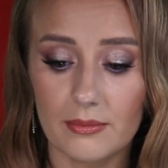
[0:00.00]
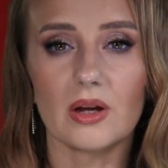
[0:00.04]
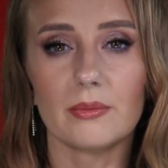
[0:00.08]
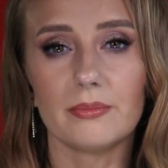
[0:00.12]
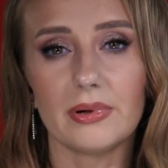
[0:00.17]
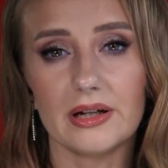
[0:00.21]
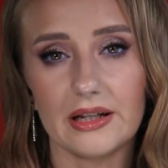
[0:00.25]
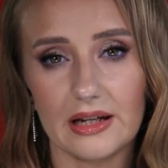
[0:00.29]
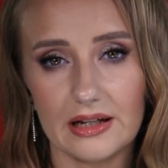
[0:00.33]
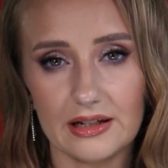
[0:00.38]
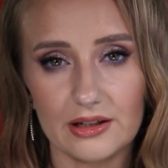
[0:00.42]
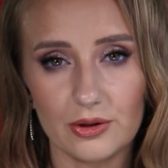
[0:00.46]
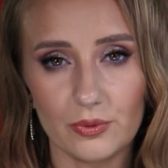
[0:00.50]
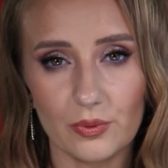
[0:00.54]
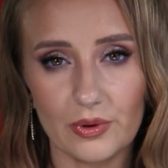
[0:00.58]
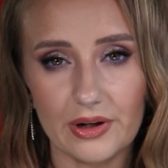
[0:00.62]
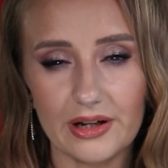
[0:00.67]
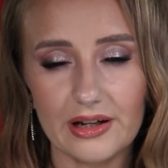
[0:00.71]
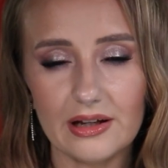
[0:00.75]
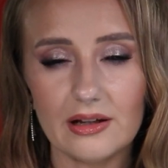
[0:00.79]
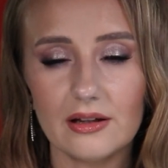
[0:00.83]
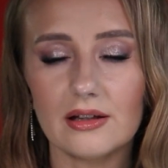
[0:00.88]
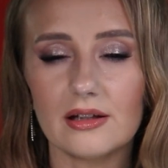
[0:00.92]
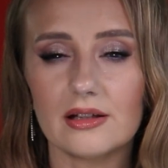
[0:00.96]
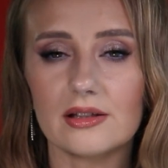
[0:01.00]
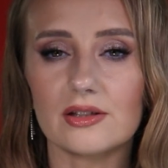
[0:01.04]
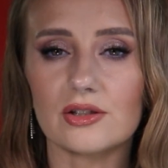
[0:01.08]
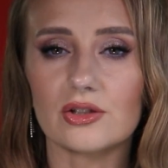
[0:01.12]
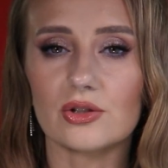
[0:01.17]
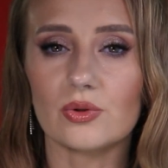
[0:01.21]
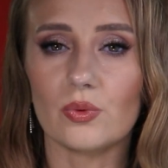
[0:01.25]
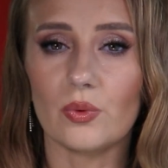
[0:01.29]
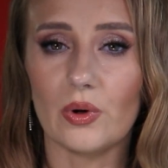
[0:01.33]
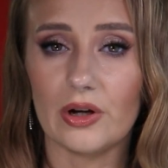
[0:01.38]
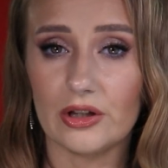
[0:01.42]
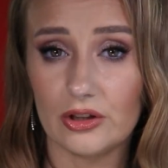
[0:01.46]
But anyway,
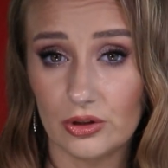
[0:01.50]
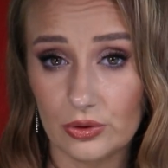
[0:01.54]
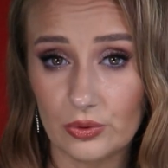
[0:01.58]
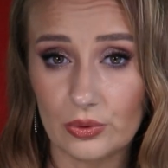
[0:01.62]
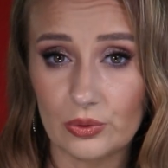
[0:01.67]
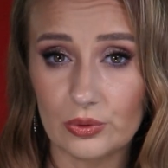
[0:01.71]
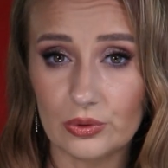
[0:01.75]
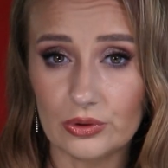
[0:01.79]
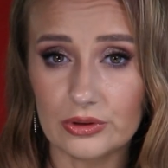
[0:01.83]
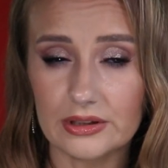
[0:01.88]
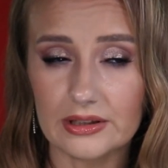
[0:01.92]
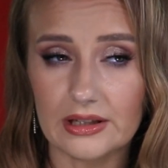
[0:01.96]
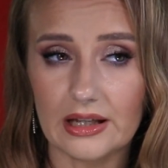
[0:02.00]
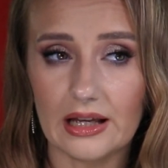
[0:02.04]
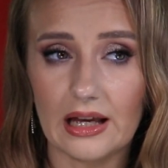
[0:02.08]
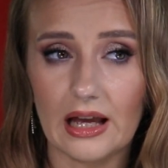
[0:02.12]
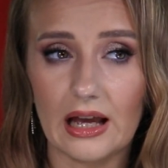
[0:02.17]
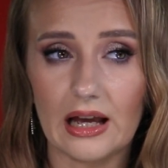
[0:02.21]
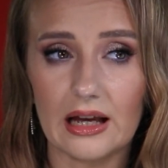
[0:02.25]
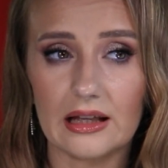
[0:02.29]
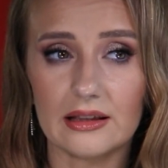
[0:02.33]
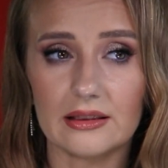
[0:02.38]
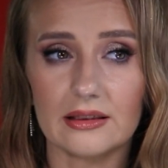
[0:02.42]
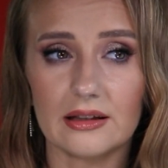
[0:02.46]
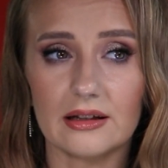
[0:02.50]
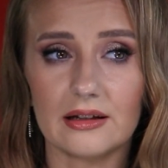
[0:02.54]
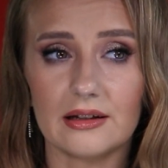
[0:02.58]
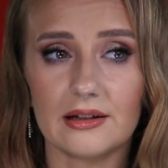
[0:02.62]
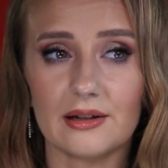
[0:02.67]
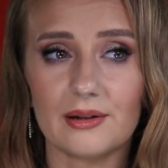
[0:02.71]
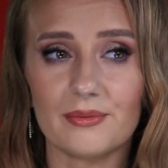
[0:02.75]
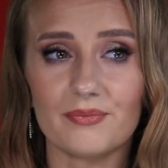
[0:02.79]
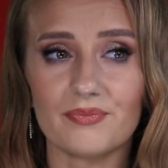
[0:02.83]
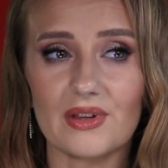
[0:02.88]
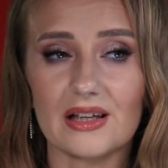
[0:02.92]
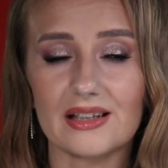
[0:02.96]
it's quite good, and
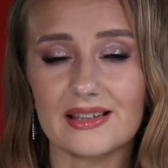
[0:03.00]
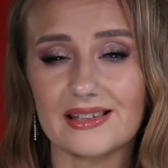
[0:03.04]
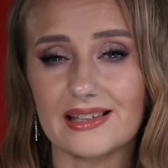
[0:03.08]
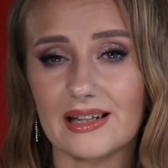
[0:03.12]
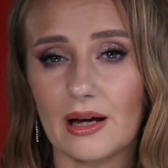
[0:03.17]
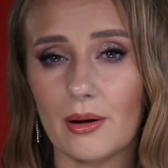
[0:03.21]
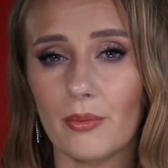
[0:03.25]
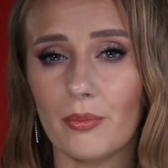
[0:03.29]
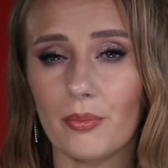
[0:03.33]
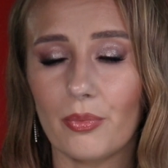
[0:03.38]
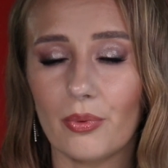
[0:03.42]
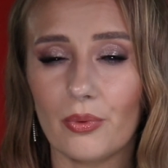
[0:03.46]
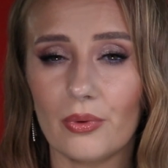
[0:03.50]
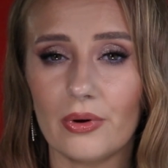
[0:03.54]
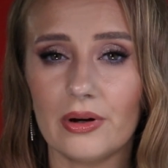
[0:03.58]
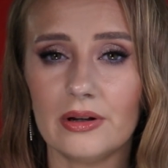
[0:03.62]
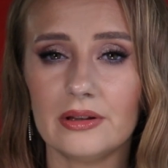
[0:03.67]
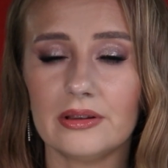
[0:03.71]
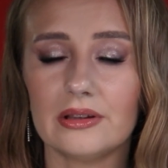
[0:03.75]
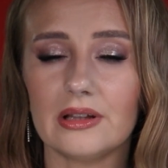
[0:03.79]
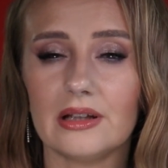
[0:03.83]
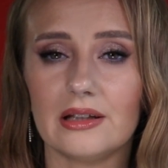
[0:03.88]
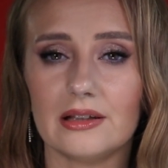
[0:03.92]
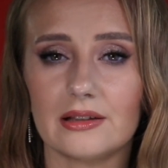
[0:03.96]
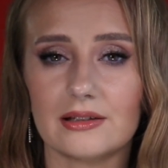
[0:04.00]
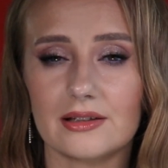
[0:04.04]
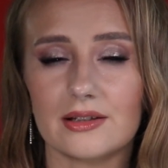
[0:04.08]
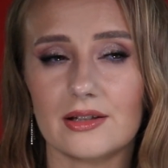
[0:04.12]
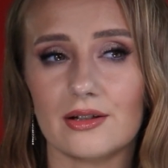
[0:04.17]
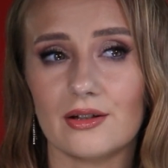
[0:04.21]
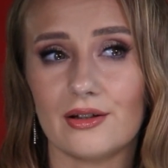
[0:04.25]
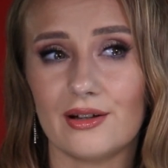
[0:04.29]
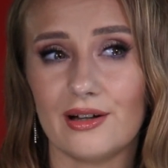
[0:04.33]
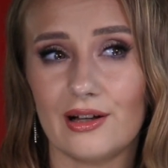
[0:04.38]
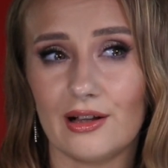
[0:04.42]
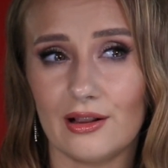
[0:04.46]
at some point it's
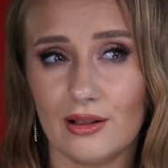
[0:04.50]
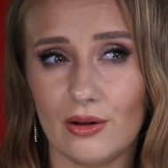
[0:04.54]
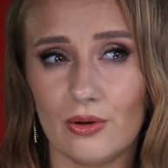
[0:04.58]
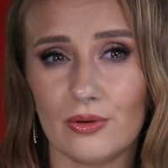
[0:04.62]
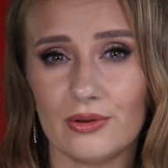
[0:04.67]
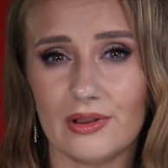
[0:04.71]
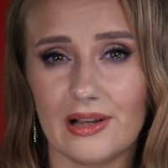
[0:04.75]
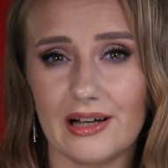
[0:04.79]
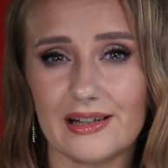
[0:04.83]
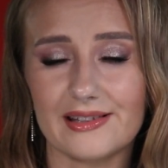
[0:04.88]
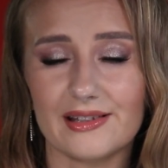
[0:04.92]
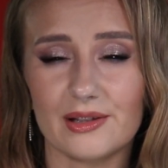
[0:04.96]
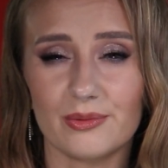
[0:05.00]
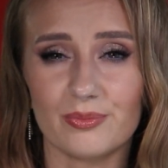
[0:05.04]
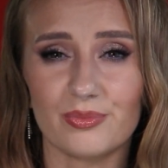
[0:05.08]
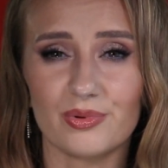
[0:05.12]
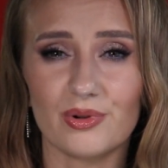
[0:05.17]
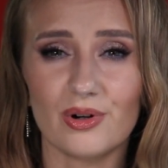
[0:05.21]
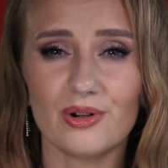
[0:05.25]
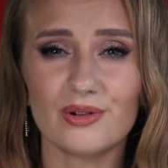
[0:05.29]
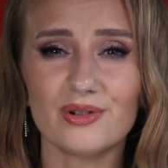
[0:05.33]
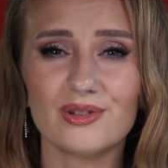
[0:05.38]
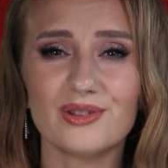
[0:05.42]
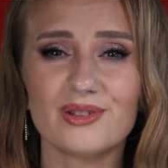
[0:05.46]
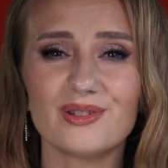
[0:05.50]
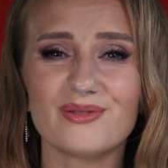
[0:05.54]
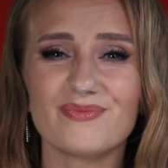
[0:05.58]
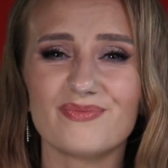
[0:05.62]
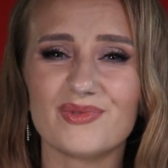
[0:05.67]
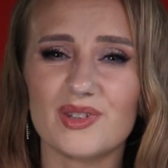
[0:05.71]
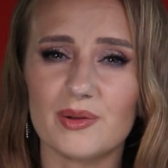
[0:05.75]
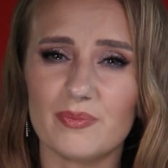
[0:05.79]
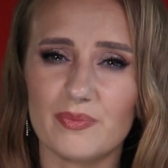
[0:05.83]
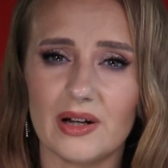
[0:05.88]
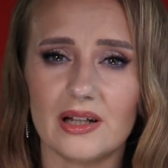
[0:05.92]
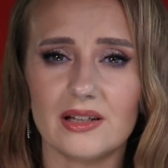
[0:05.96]
a long-lasting product
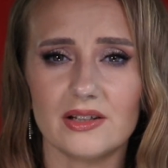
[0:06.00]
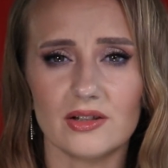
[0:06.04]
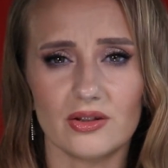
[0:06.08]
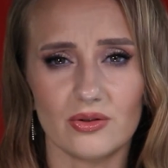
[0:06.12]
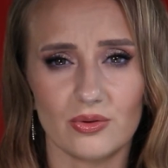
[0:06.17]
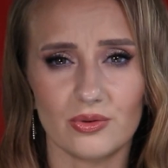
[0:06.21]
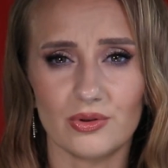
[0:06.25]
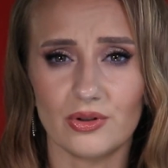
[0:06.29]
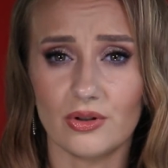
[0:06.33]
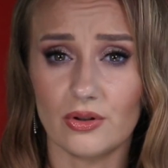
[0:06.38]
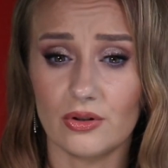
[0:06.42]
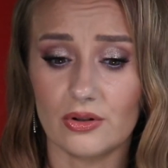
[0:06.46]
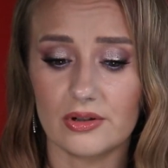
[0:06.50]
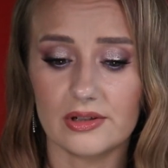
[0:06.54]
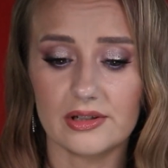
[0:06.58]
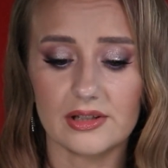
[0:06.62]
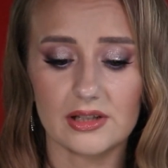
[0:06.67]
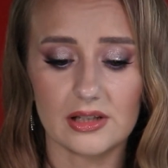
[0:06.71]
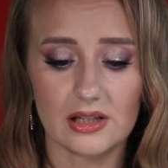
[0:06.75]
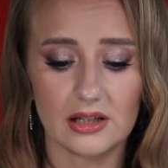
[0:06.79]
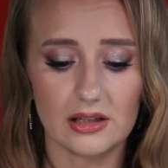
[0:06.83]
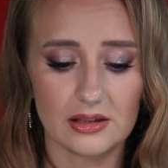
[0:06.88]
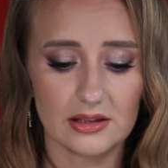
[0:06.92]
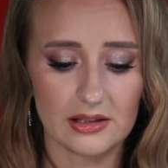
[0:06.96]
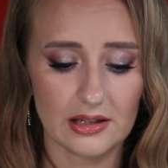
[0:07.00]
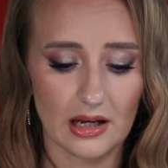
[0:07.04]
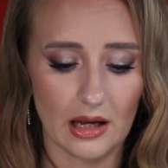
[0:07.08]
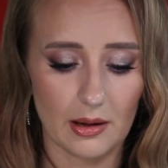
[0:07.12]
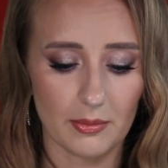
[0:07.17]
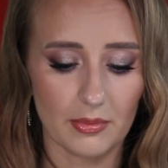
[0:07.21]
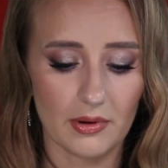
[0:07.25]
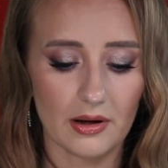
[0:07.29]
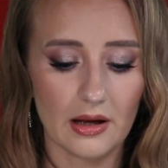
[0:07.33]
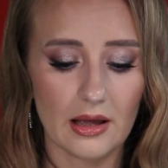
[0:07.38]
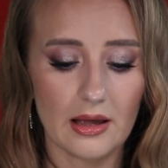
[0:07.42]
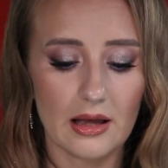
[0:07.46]
depending on your skin
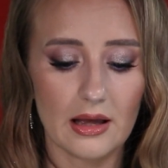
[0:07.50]
type.